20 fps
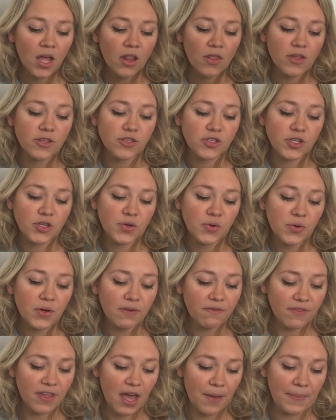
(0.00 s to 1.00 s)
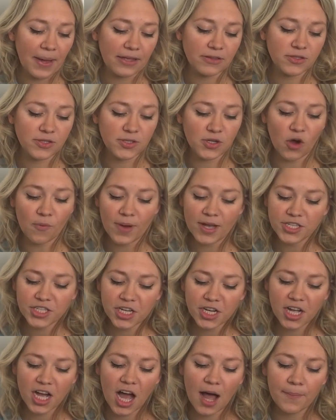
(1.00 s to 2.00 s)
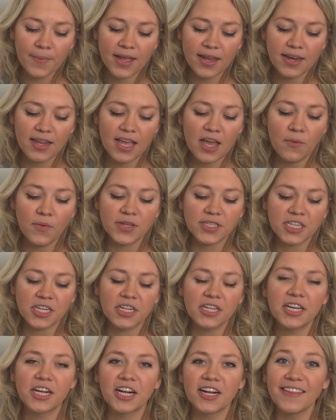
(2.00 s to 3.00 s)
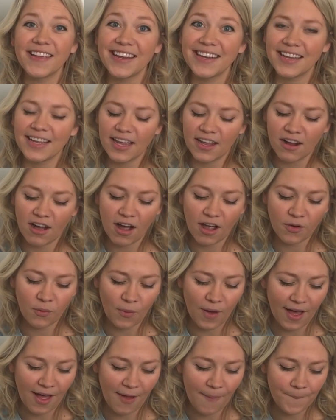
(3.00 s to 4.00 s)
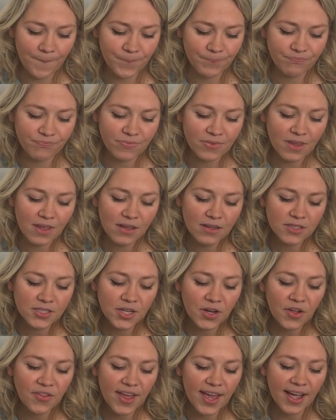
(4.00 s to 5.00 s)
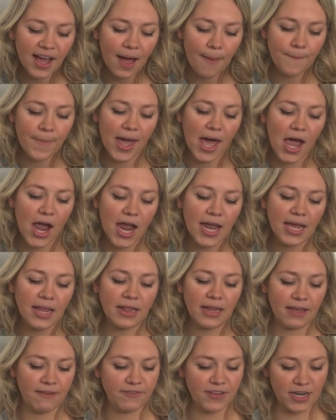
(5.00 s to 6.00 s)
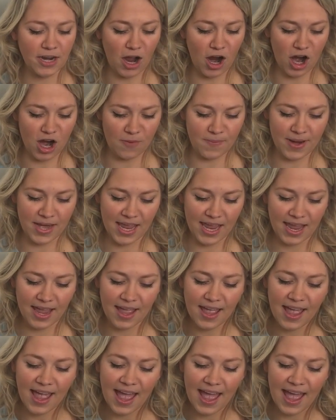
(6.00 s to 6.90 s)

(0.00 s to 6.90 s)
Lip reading: The two of them had so much in common, it was clear they'd get on well. So they got married and lived in harmony,